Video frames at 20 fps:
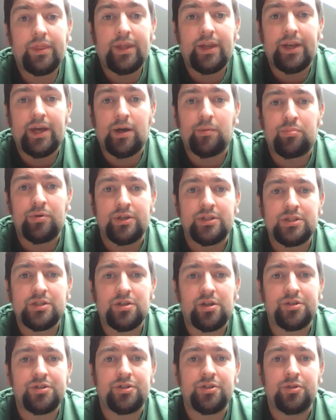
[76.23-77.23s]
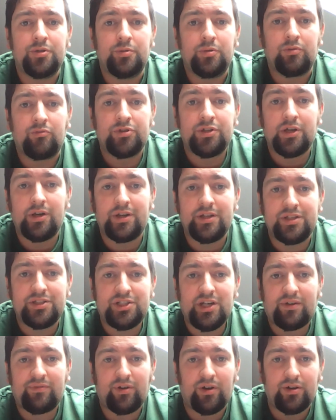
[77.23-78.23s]
Now brings us on to the returning
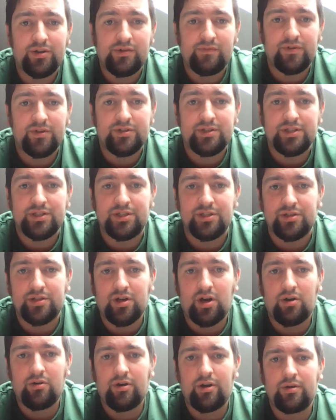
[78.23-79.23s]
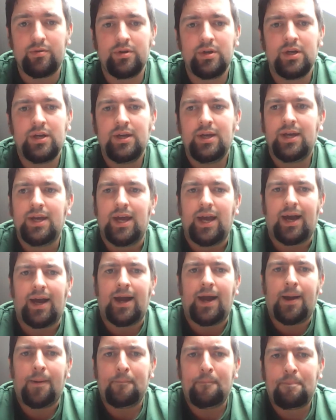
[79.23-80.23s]
Jeff Hardy versus Cesaro.
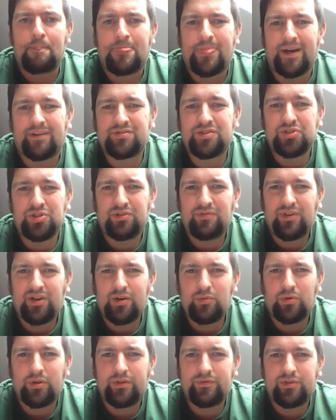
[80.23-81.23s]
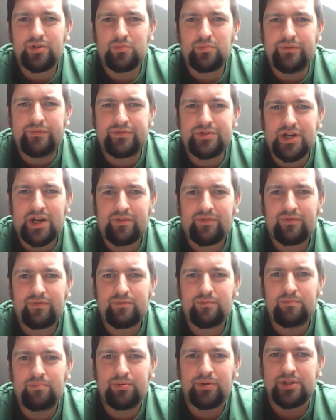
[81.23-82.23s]
I've sort of liked what they've done with Jeff,
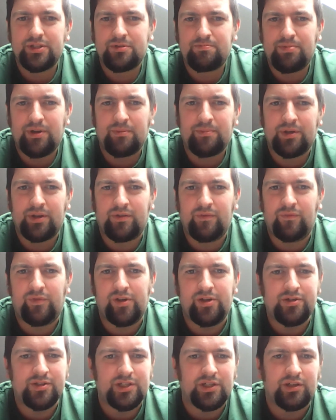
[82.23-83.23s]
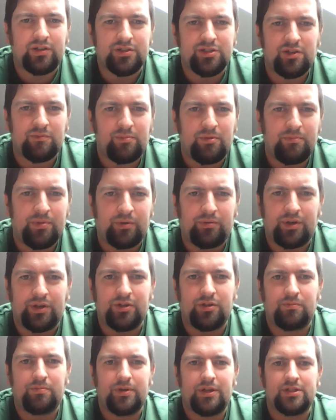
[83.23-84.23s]
but it's been a bit confusing because they've been building
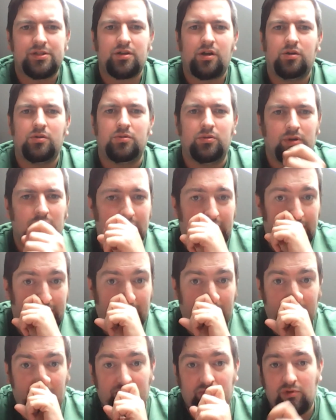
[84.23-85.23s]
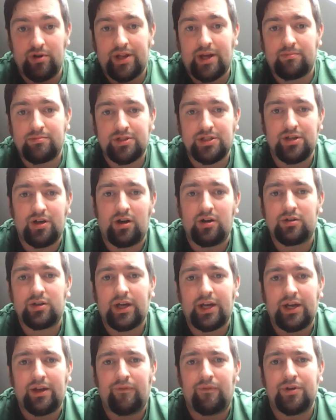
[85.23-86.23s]
up his whole redemption arc
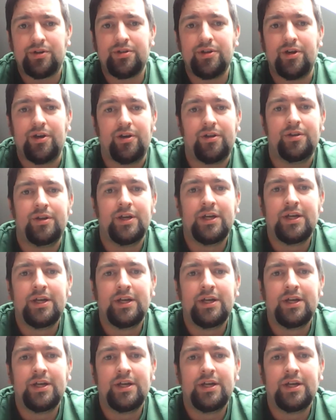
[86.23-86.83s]
and return.